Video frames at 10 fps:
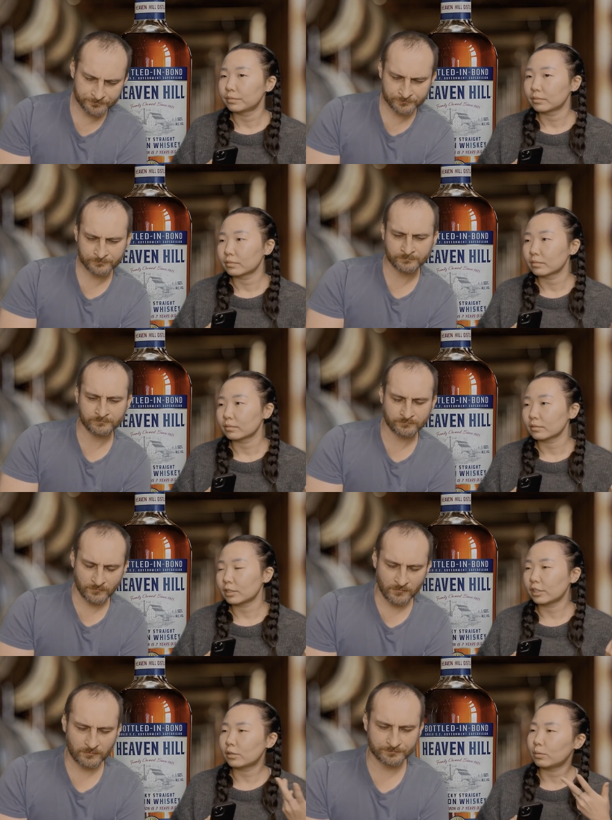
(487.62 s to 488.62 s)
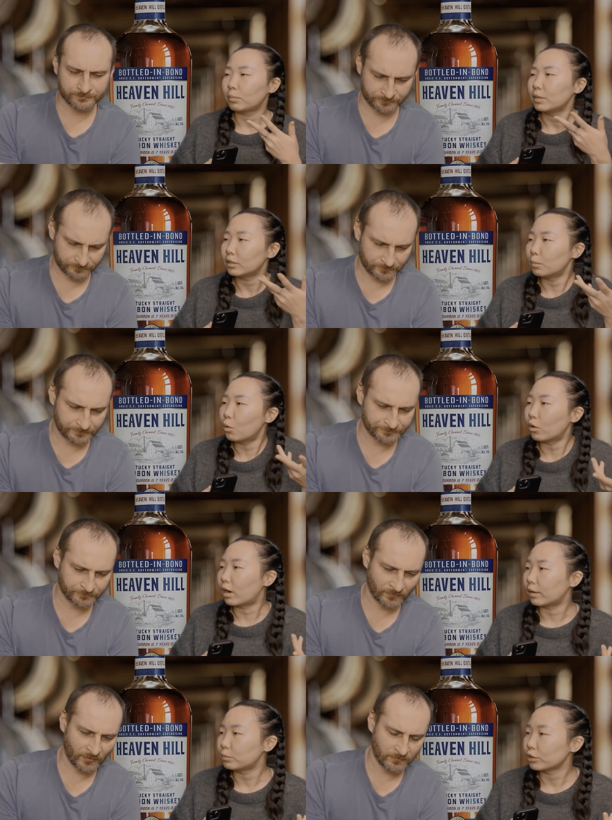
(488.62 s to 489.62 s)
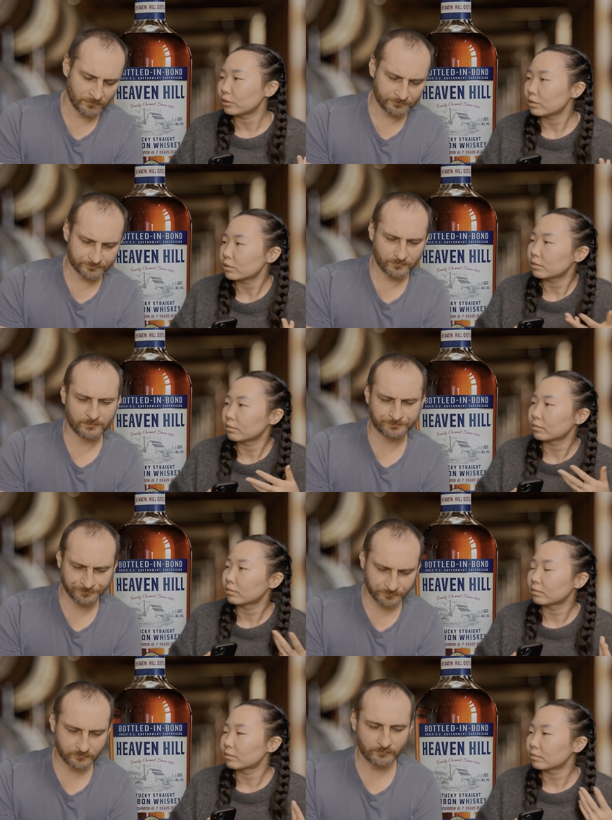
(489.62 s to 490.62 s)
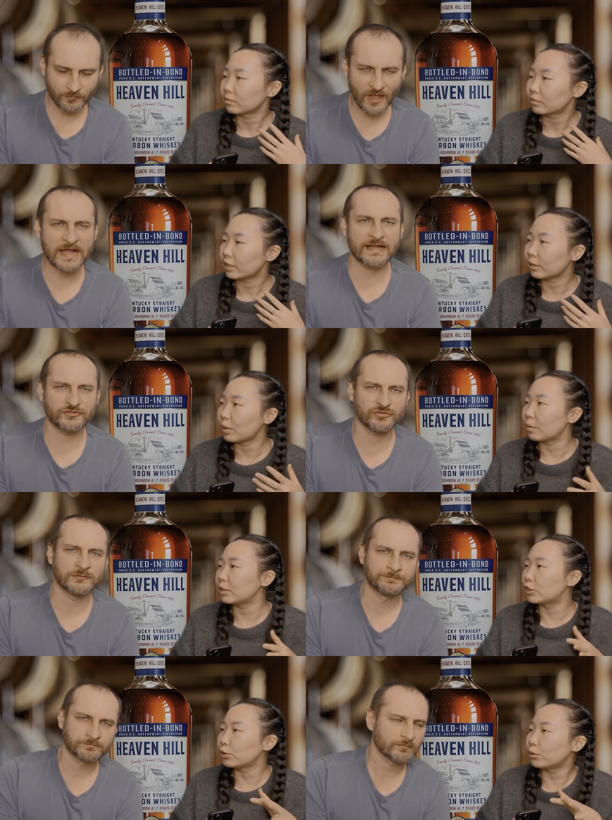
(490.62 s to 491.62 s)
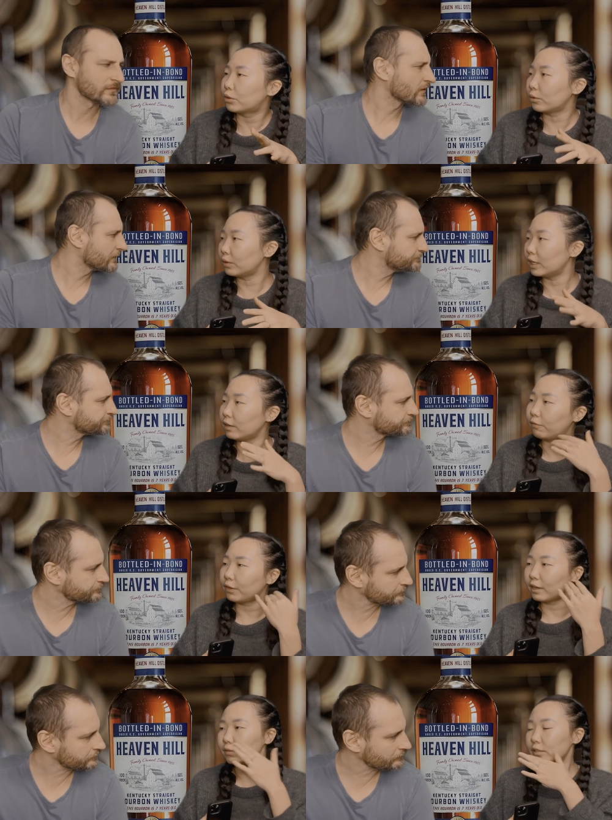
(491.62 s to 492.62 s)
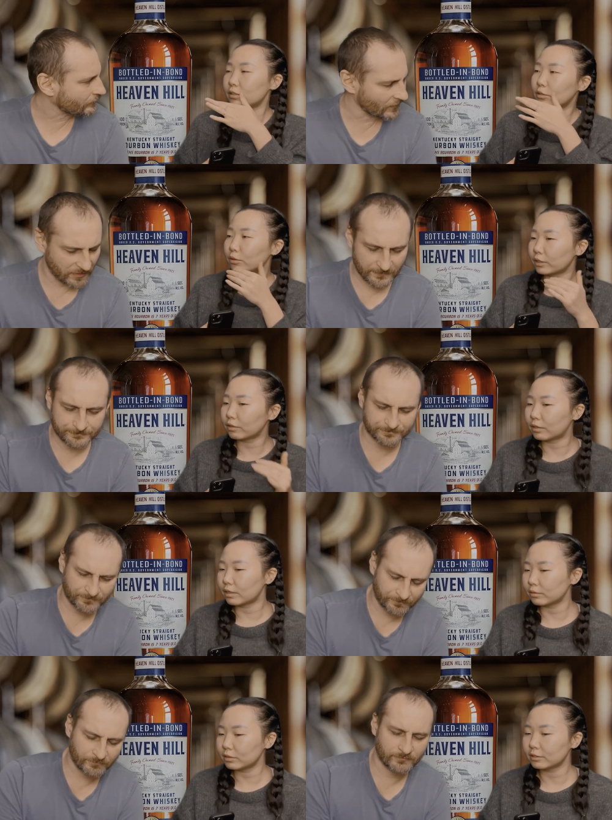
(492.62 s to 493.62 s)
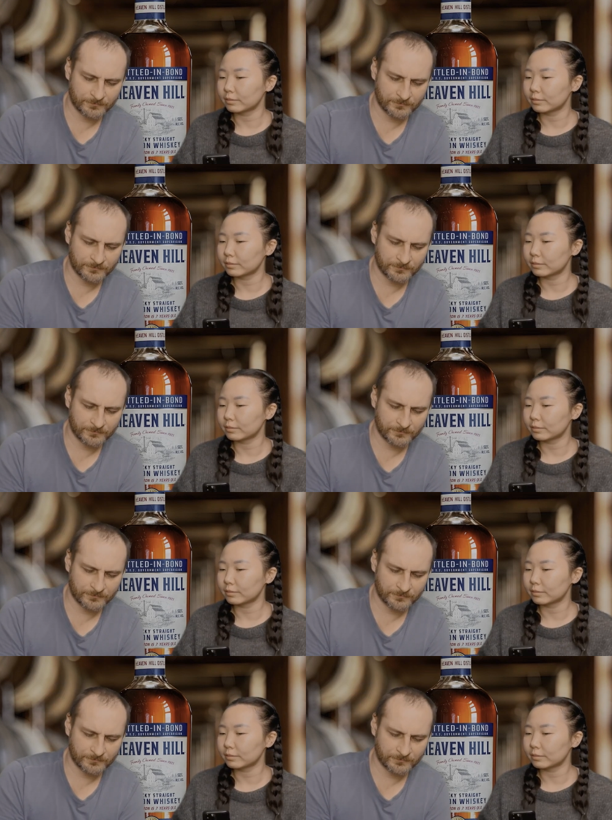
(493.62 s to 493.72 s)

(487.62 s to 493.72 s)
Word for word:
Speaker 1: a little bit more options. I, I do two, three flavors going around.